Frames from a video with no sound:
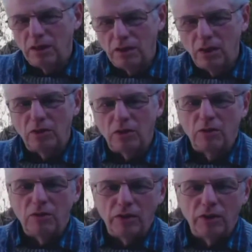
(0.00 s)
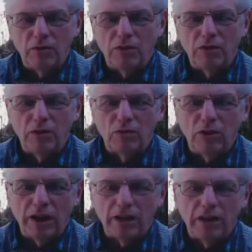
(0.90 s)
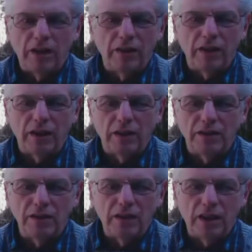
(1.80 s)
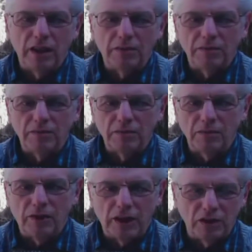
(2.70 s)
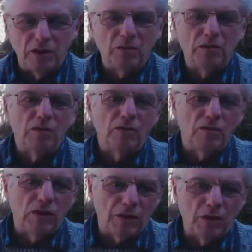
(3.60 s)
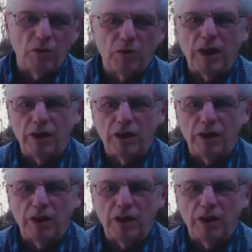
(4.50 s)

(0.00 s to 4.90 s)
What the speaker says: go to the appropriate rack and fetch them, wrap them up.